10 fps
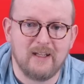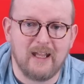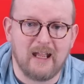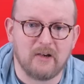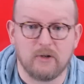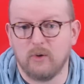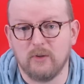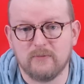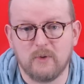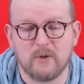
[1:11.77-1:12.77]
And our
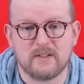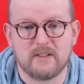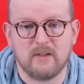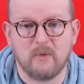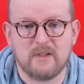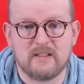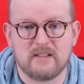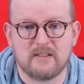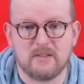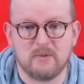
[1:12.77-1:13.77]
goal, of course, as always,
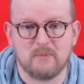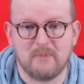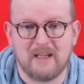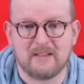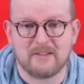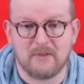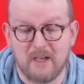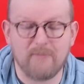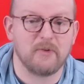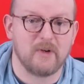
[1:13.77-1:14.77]
is to make it so that
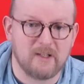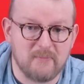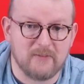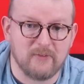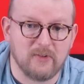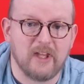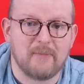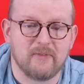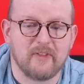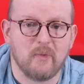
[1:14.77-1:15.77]
everyone can be
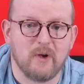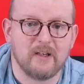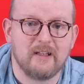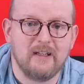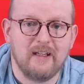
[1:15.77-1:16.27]
full-time if they want.